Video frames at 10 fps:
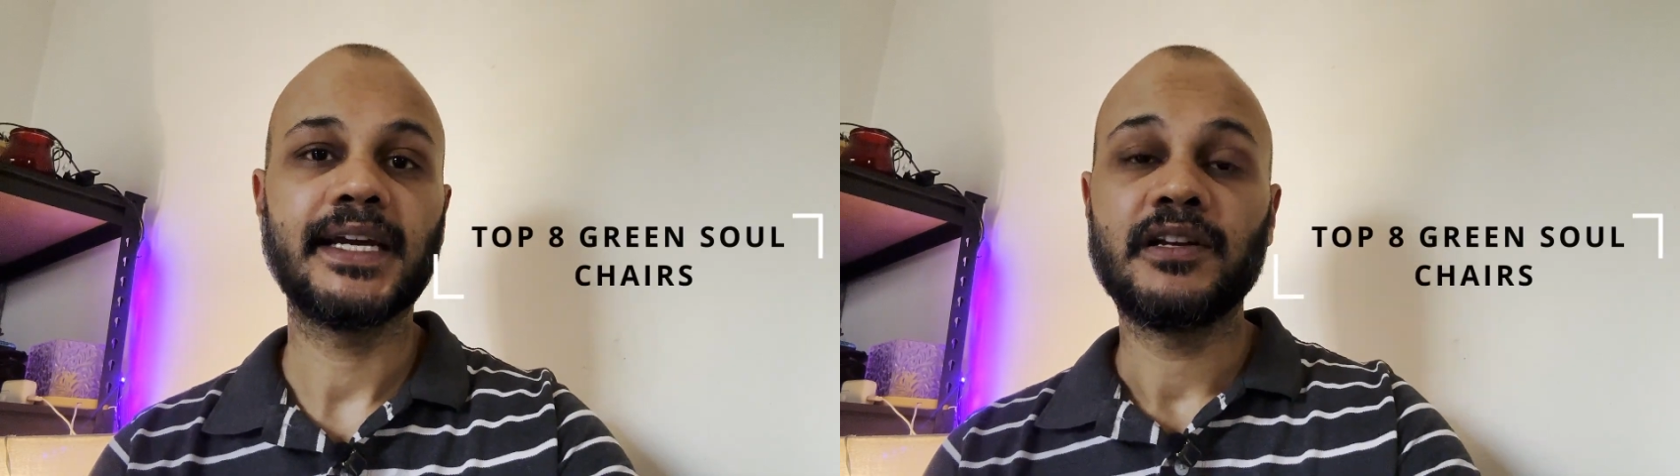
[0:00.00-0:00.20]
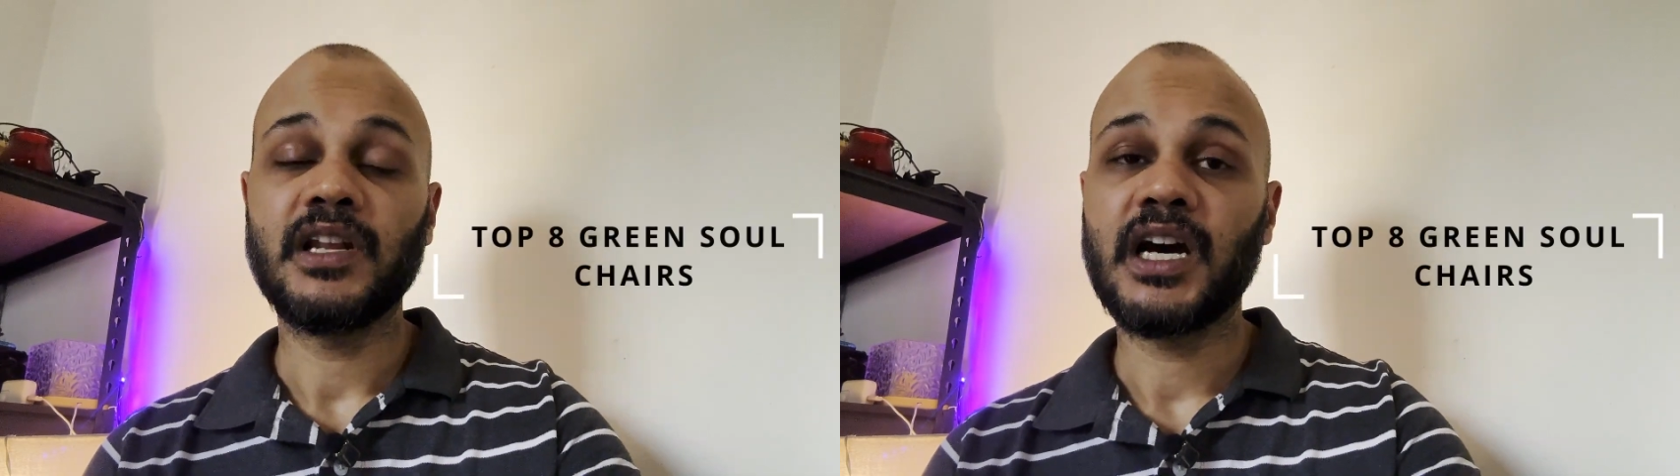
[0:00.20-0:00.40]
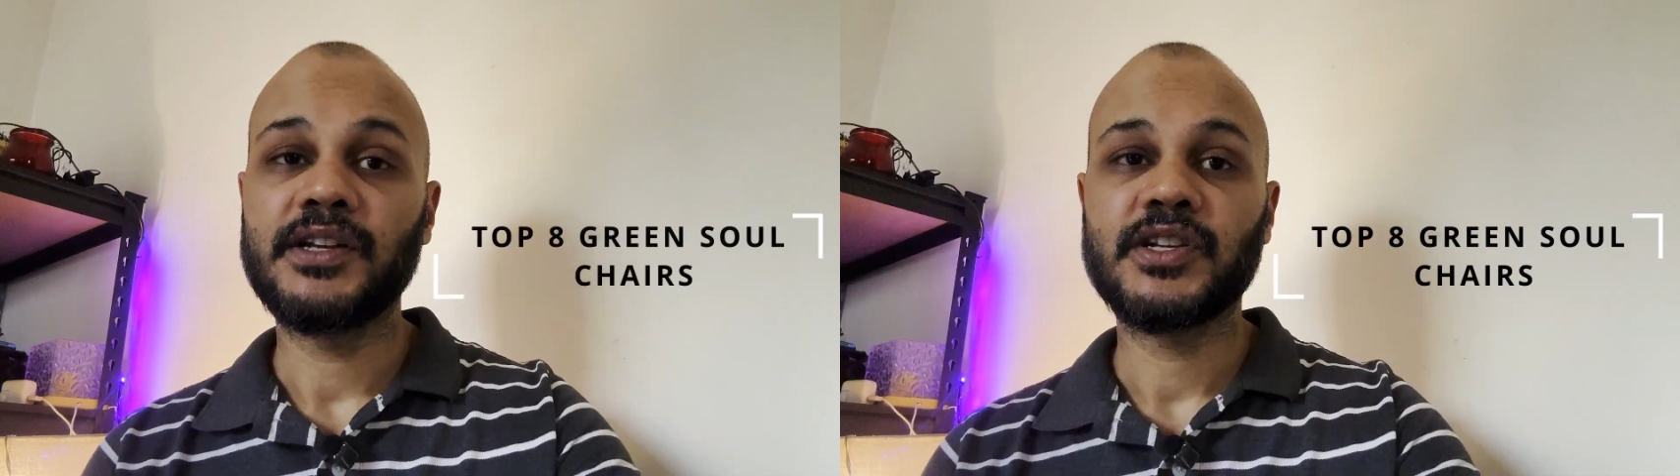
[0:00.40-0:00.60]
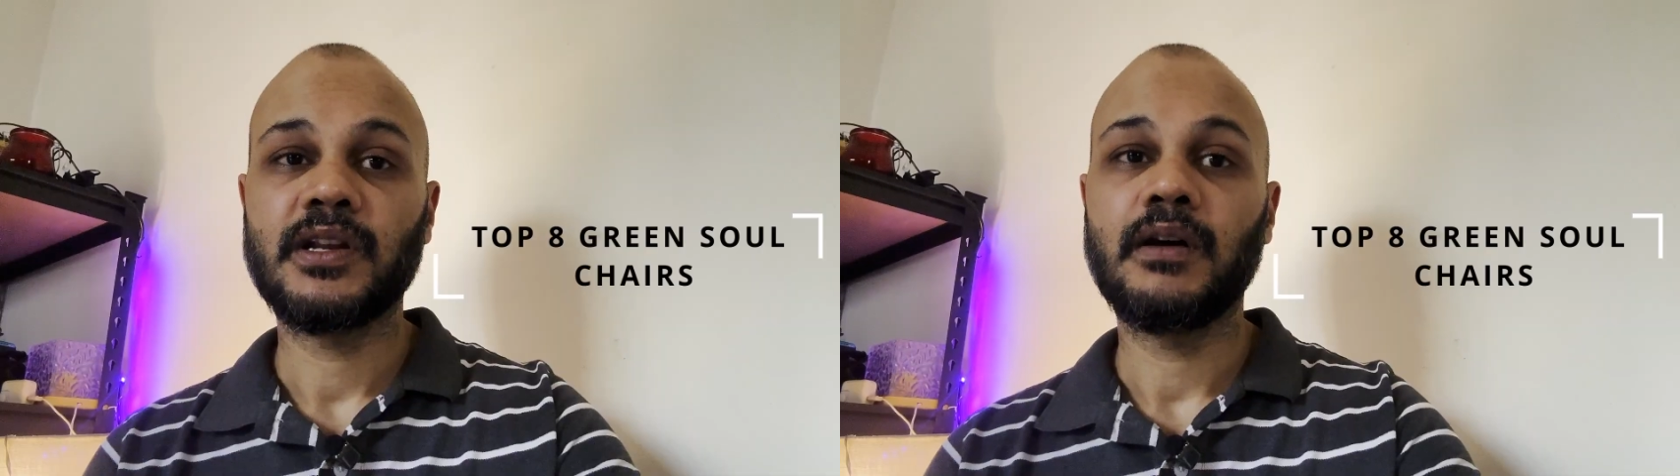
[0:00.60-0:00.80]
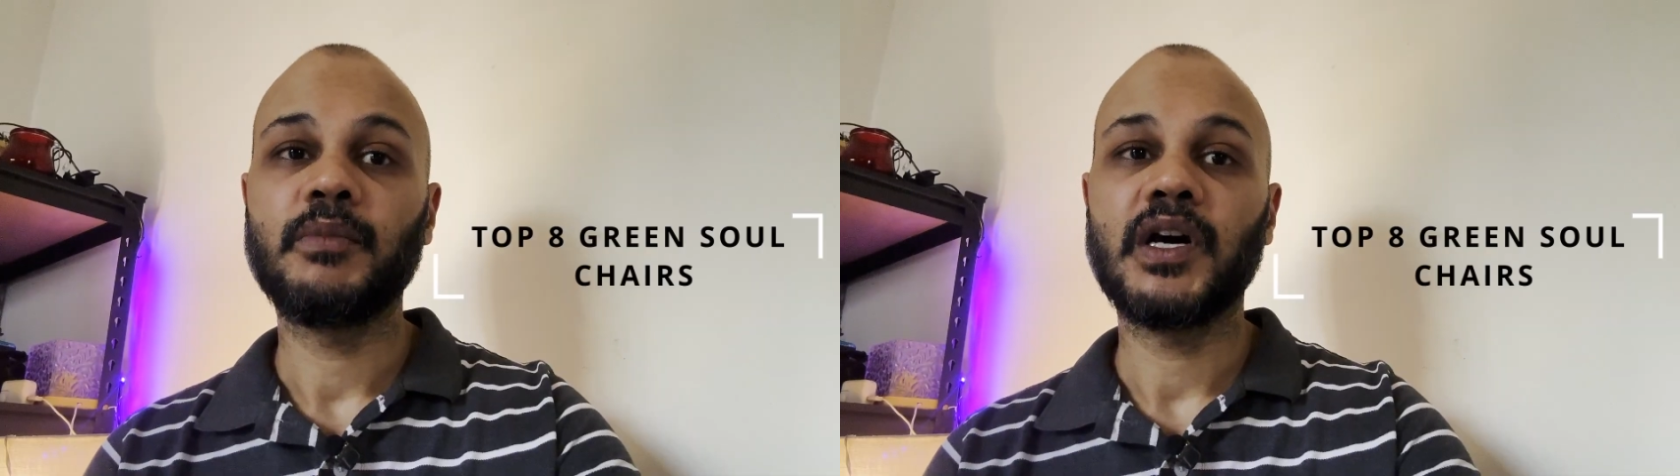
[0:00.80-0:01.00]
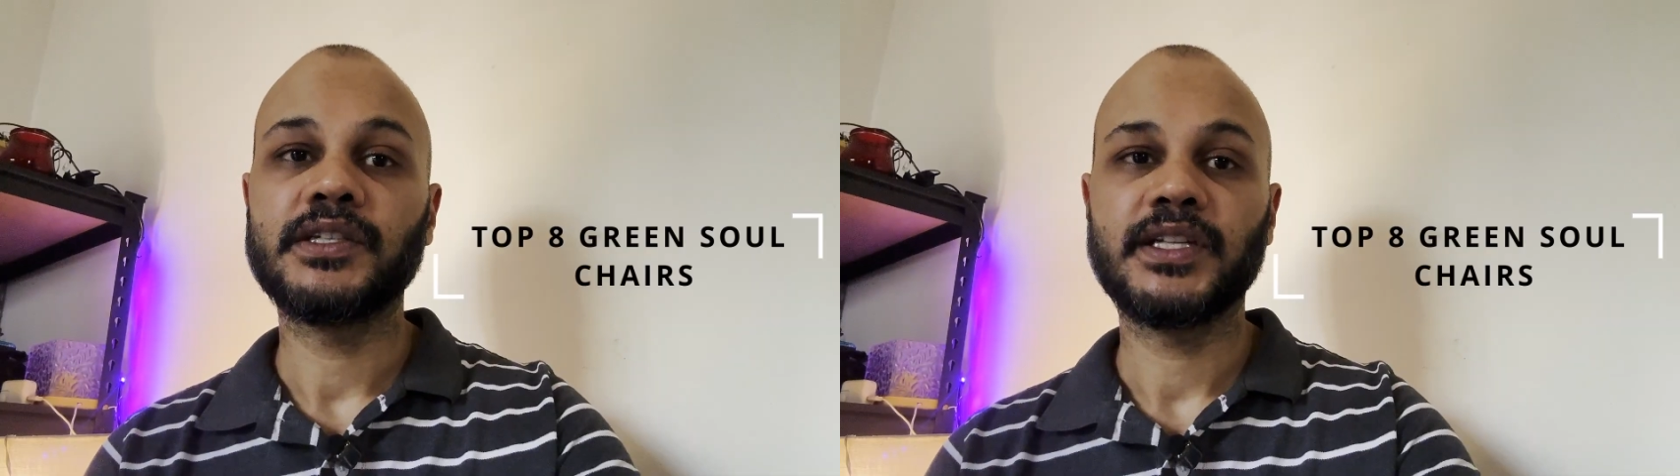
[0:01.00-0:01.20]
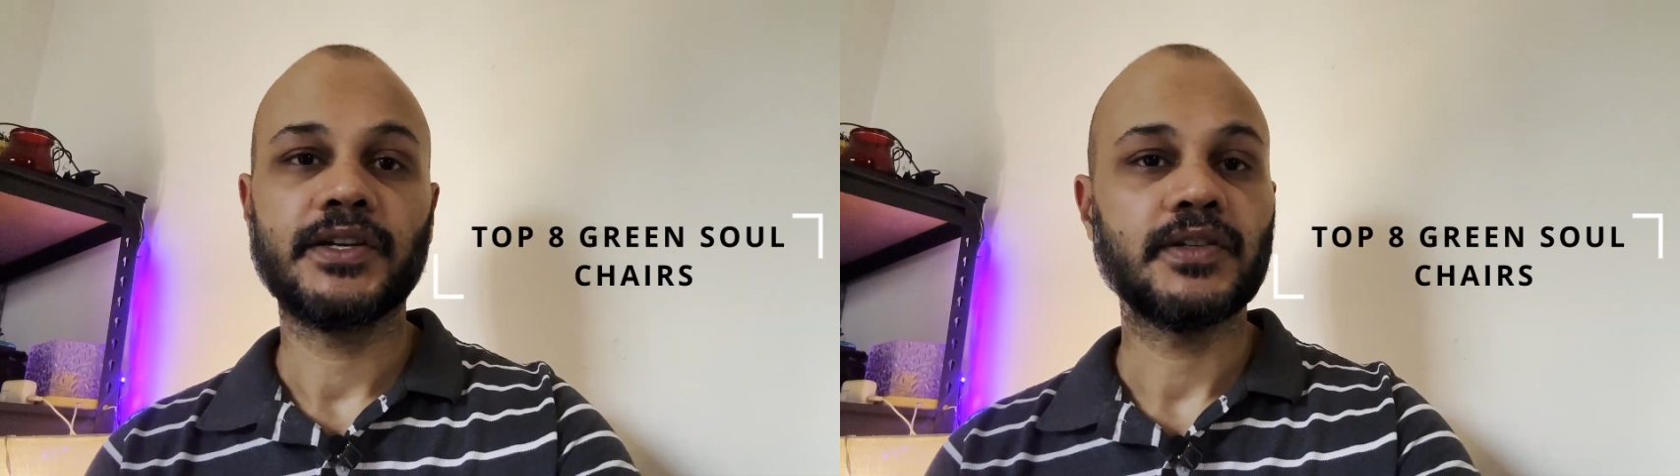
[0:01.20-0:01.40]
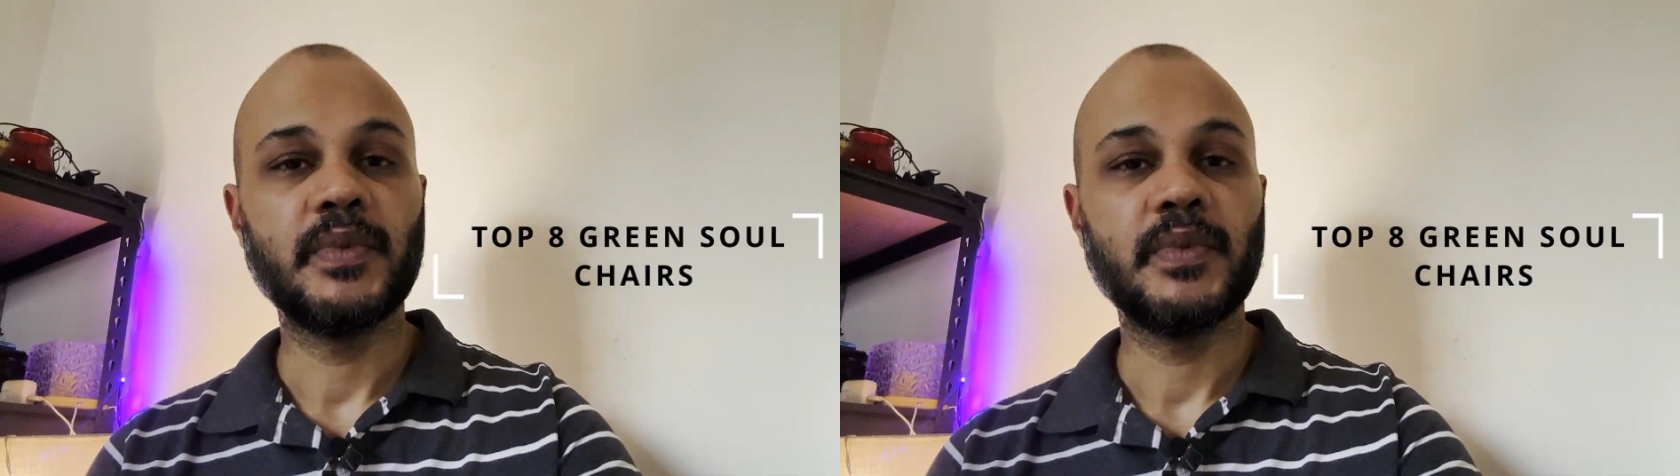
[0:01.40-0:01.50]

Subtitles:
and a large lumbar section.